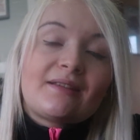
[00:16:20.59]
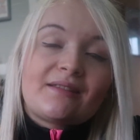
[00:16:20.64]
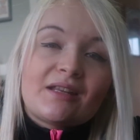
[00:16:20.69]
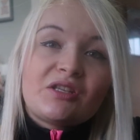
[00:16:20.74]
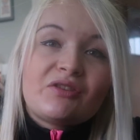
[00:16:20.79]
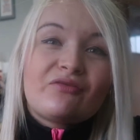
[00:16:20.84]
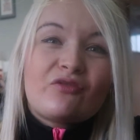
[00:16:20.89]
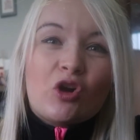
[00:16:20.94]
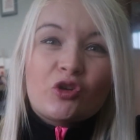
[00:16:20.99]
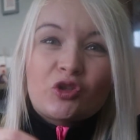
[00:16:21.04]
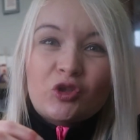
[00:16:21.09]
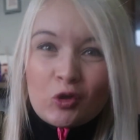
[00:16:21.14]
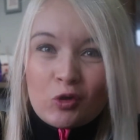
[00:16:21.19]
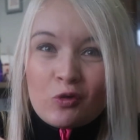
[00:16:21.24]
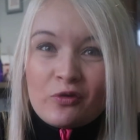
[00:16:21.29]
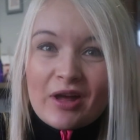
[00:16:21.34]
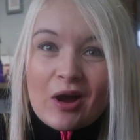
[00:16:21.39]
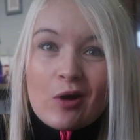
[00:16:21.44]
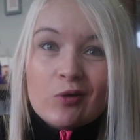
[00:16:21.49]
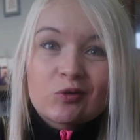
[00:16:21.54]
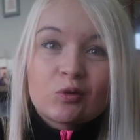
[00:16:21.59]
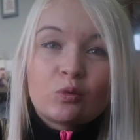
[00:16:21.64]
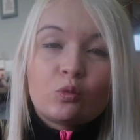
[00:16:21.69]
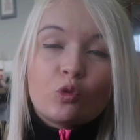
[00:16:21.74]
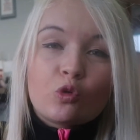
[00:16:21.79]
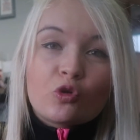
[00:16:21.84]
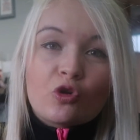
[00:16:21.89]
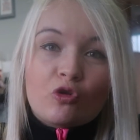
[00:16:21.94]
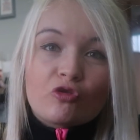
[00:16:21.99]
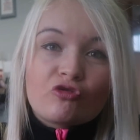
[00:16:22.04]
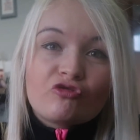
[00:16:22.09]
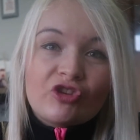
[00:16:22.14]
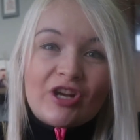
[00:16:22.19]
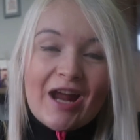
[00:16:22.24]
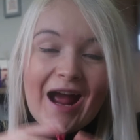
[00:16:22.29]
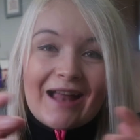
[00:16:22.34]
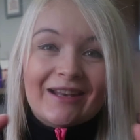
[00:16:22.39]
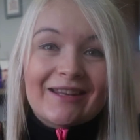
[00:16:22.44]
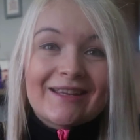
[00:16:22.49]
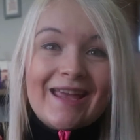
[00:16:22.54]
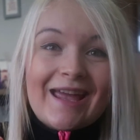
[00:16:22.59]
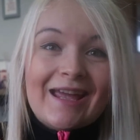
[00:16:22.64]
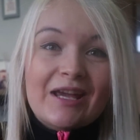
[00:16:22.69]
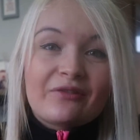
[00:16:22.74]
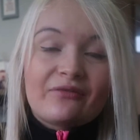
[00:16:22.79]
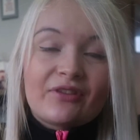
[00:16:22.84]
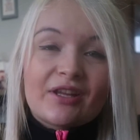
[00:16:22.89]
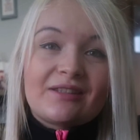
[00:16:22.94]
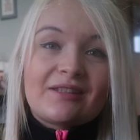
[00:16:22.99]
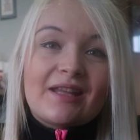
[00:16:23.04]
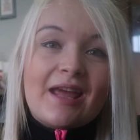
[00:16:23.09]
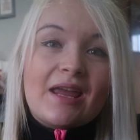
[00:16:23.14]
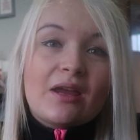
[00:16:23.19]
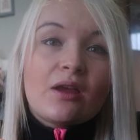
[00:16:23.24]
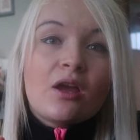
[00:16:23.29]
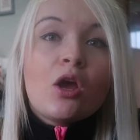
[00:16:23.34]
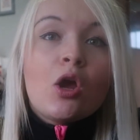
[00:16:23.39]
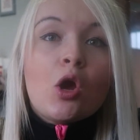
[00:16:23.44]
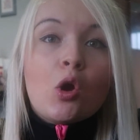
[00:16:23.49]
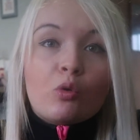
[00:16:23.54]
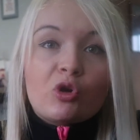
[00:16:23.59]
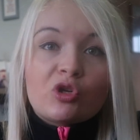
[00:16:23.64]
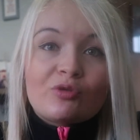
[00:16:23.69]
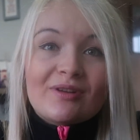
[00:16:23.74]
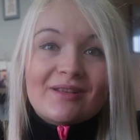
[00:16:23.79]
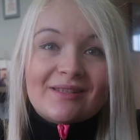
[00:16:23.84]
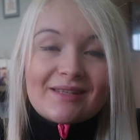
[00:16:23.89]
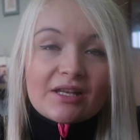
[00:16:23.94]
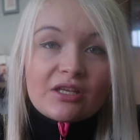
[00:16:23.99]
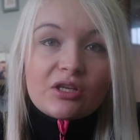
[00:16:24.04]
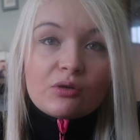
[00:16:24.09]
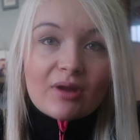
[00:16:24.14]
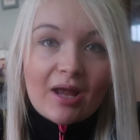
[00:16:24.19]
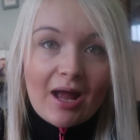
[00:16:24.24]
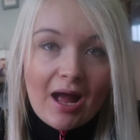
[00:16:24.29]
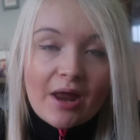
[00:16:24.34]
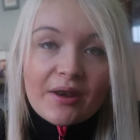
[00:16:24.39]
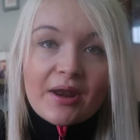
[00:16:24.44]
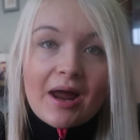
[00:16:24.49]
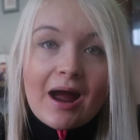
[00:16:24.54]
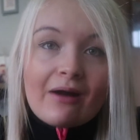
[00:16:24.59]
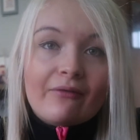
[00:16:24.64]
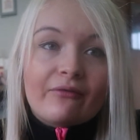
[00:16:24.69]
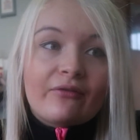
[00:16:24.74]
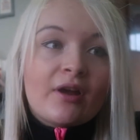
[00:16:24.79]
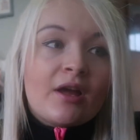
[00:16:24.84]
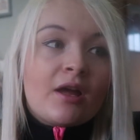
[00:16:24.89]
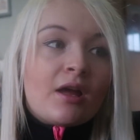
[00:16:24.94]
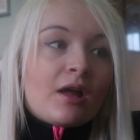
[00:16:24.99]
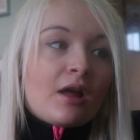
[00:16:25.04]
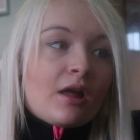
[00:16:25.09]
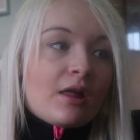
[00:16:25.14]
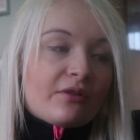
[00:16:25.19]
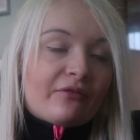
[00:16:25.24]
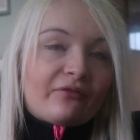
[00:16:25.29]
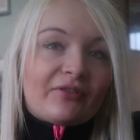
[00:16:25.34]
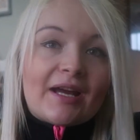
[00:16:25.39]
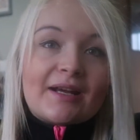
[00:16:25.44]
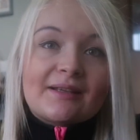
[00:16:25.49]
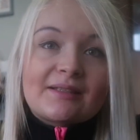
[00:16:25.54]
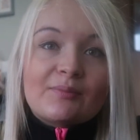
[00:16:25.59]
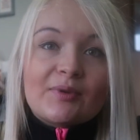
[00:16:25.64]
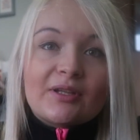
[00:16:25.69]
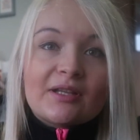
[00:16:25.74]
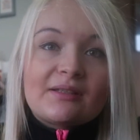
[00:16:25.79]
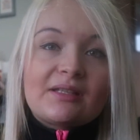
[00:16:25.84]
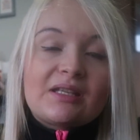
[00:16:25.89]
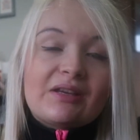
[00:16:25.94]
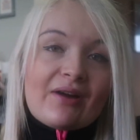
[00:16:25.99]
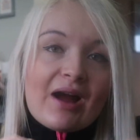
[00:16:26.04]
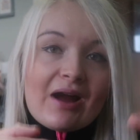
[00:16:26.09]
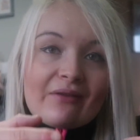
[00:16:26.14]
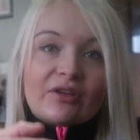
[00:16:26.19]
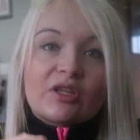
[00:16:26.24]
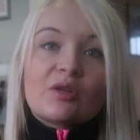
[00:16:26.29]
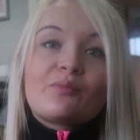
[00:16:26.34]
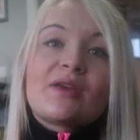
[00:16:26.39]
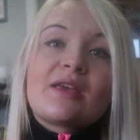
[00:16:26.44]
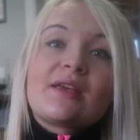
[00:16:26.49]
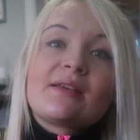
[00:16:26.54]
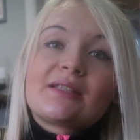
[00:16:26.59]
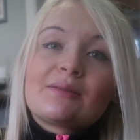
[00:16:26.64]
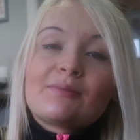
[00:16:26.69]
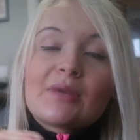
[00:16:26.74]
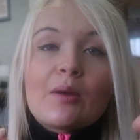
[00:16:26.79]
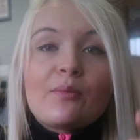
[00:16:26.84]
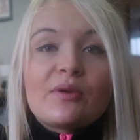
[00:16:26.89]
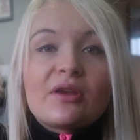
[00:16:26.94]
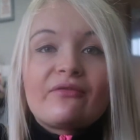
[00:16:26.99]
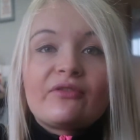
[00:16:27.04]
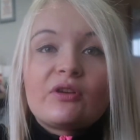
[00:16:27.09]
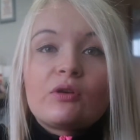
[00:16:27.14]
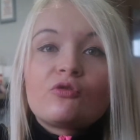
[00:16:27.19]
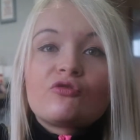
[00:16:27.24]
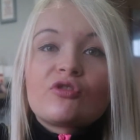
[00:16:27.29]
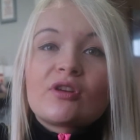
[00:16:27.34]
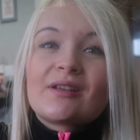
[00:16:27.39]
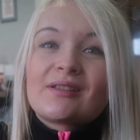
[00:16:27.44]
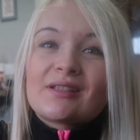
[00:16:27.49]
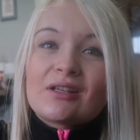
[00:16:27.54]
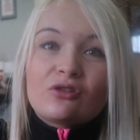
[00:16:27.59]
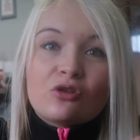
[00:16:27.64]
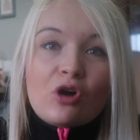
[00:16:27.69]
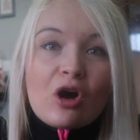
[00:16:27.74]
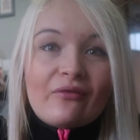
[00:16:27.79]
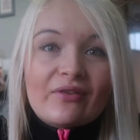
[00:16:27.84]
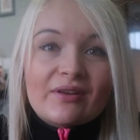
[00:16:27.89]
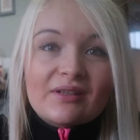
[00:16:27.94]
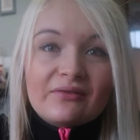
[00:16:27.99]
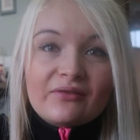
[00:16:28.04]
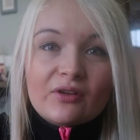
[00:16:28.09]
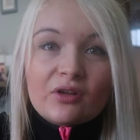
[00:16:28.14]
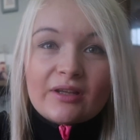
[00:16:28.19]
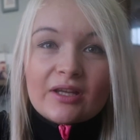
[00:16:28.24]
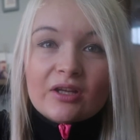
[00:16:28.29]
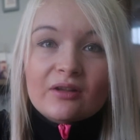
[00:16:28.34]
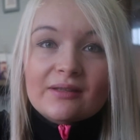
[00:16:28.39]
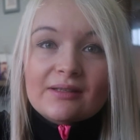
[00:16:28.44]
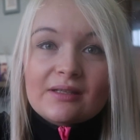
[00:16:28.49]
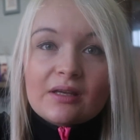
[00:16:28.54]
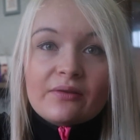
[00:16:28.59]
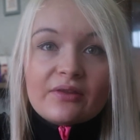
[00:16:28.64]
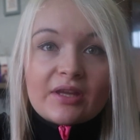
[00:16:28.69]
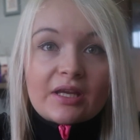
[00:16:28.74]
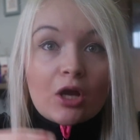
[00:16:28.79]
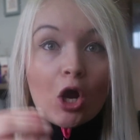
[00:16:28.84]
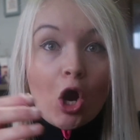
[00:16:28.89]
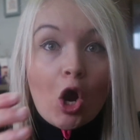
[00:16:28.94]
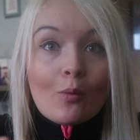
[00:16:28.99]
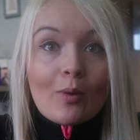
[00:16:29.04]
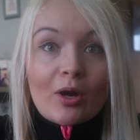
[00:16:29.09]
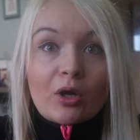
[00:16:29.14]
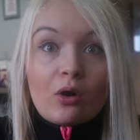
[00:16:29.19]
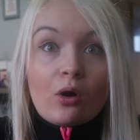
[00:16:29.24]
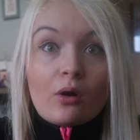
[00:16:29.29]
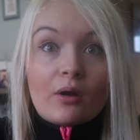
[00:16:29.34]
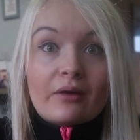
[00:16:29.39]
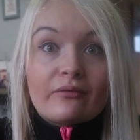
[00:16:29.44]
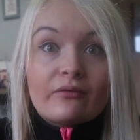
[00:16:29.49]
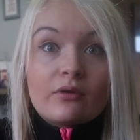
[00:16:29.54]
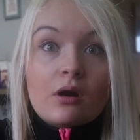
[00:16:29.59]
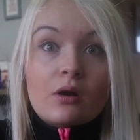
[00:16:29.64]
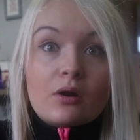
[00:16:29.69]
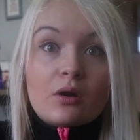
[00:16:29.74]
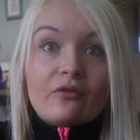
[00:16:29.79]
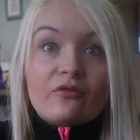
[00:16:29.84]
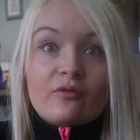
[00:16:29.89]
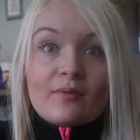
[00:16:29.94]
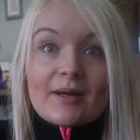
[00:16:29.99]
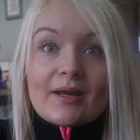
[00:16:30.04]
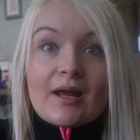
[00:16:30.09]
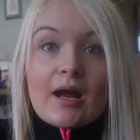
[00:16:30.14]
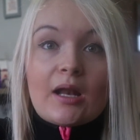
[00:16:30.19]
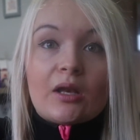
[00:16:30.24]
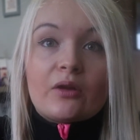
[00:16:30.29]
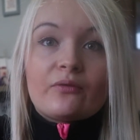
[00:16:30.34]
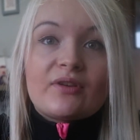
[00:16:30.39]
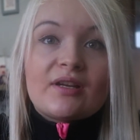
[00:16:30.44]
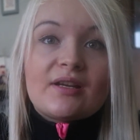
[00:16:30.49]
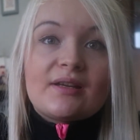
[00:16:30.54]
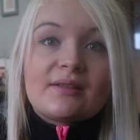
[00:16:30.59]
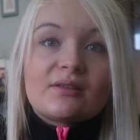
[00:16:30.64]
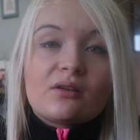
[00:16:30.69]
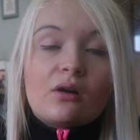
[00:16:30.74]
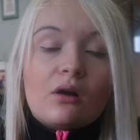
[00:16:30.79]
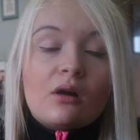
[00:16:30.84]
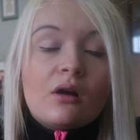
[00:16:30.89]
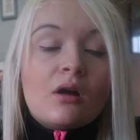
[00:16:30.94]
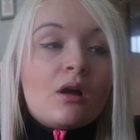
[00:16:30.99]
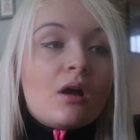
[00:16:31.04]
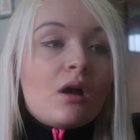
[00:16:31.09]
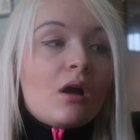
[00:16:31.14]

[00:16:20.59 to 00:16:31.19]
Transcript: So then you've got 2,100 allocated for that day, which means then you can have the flexibility of having the pizza, maybe a few drinks, and not having to feel guilty and think, oh my god, I've gone over my calories, or